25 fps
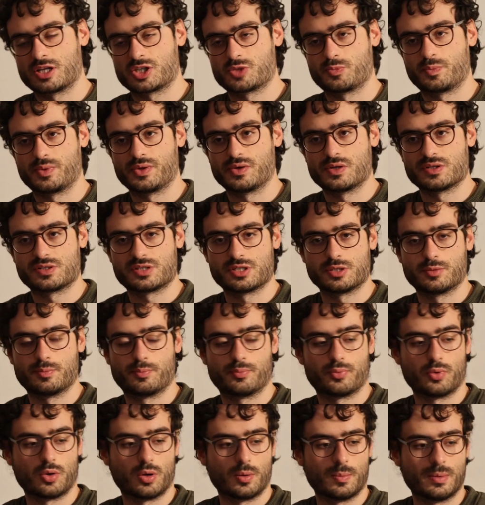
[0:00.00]

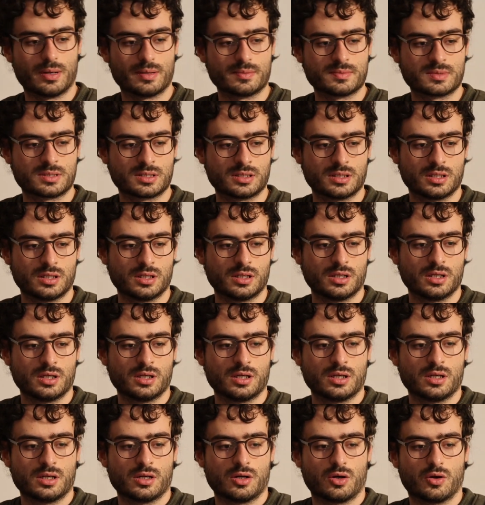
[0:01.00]
experienced problems
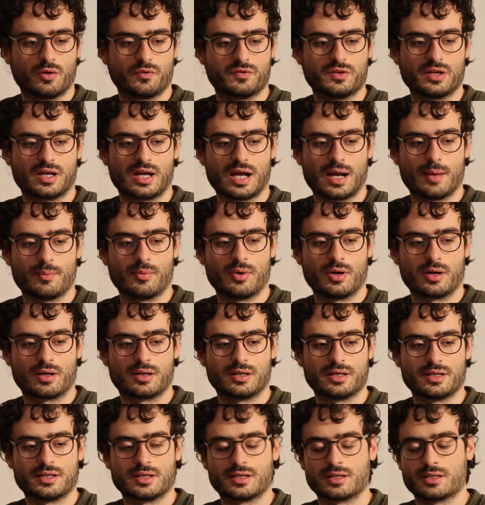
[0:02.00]
of the camera
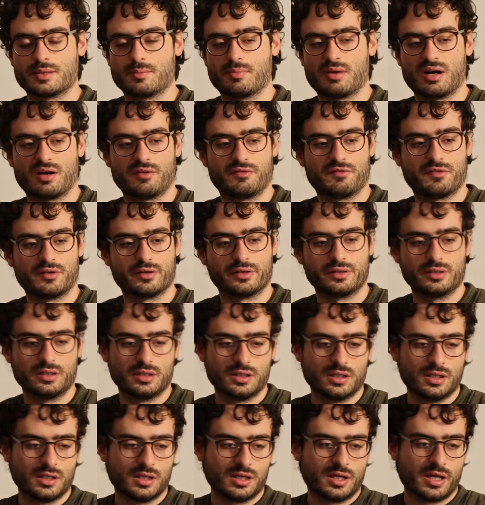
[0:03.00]
cleaning the buffer,
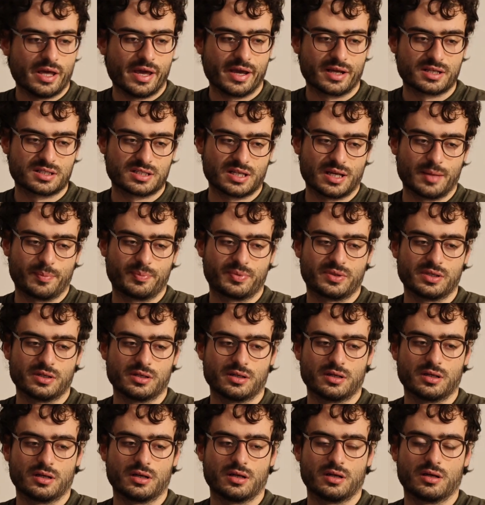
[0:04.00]
except
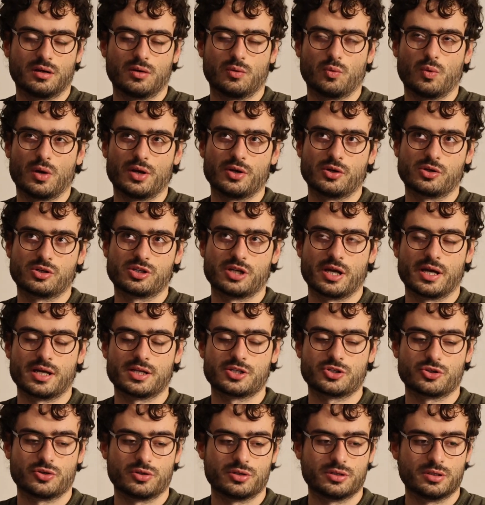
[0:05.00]
one
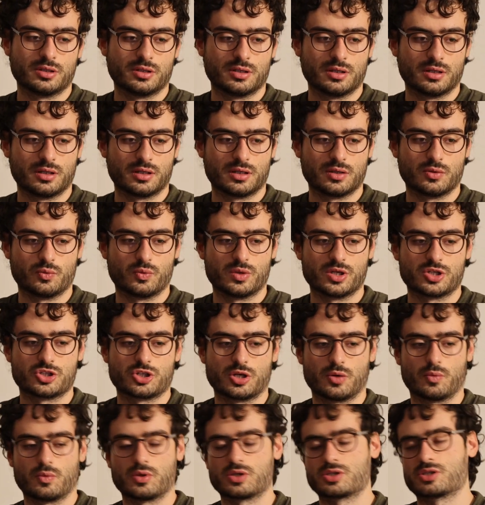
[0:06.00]
occasion in
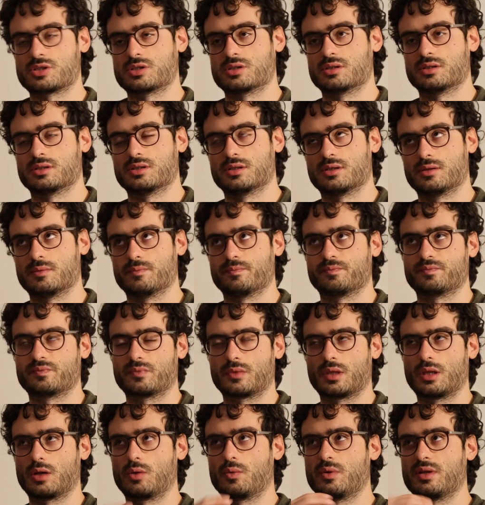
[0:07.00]
which I was
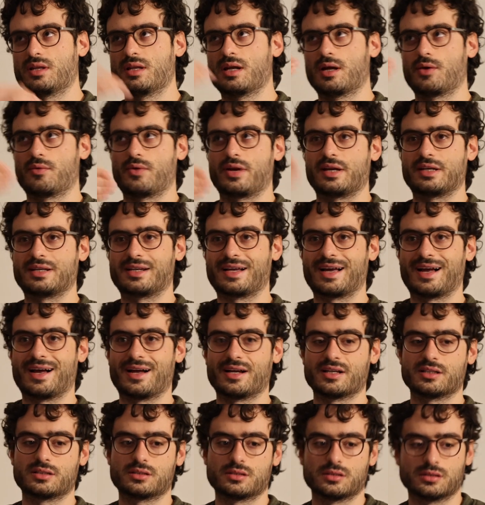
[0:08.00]
with a red
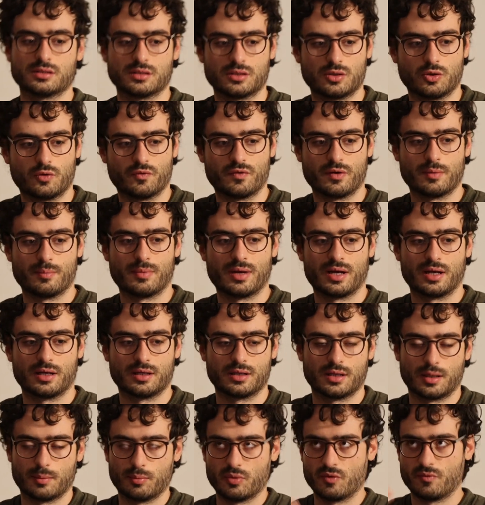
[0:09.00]
kite above
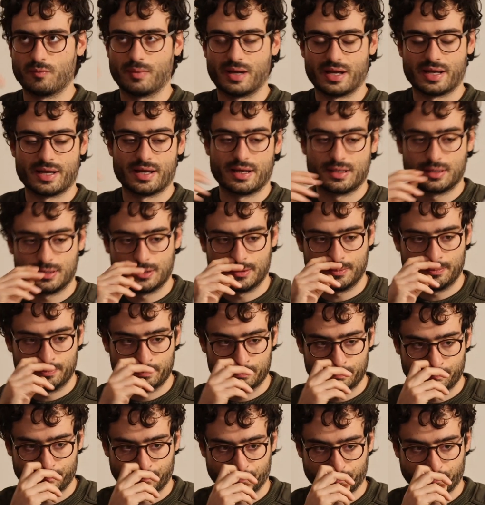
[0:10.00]
my head,